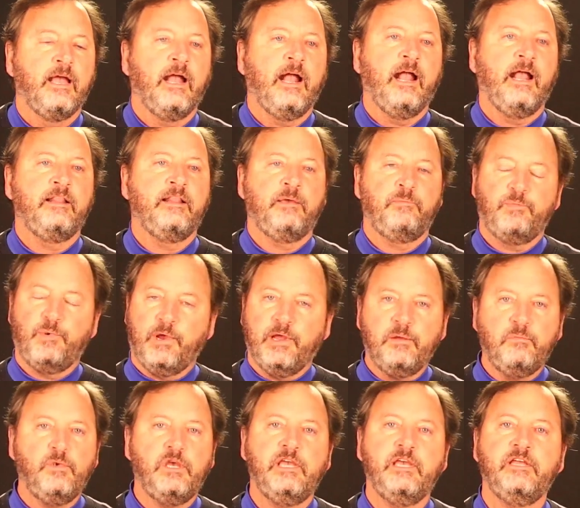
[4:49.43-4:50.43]
and they
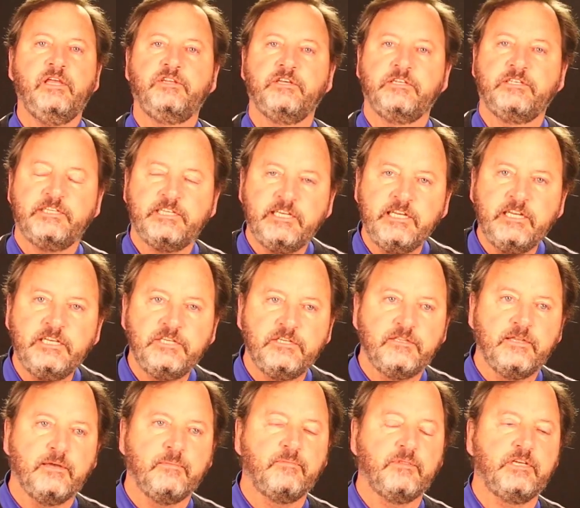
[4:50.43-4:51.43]
bring me in to
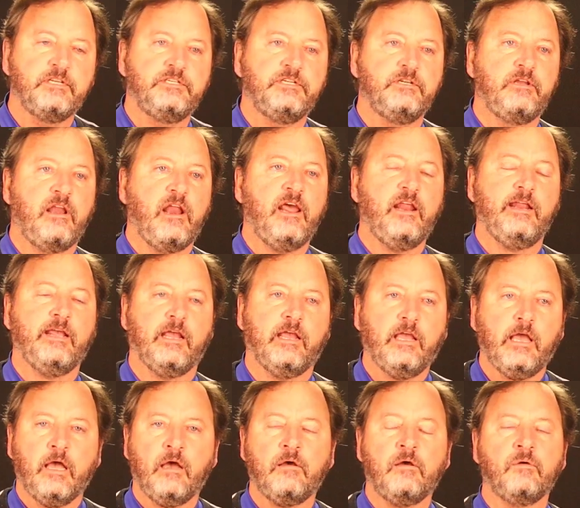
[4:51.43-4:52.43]
teach them the genetic
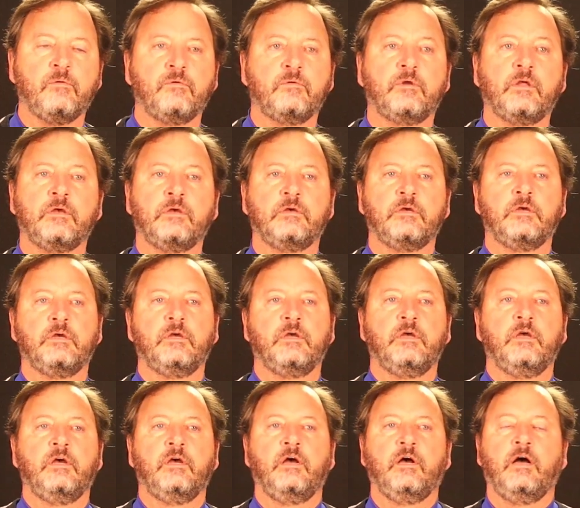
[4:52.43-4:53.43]
code.
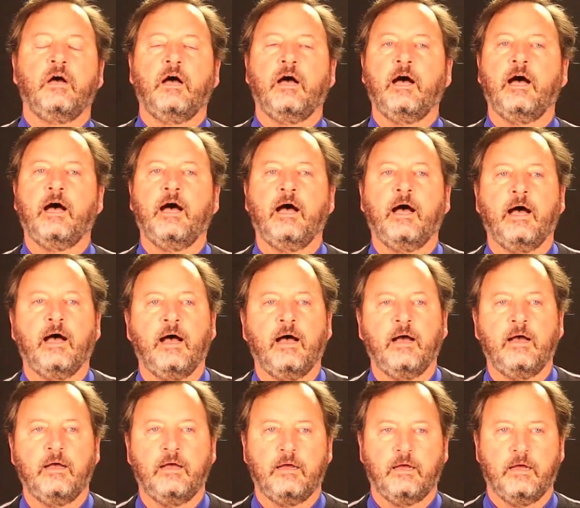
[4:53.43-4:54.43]

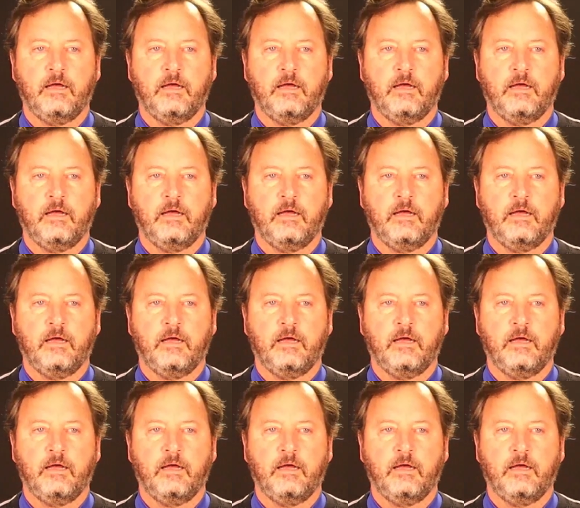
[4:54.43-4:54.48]
Uh,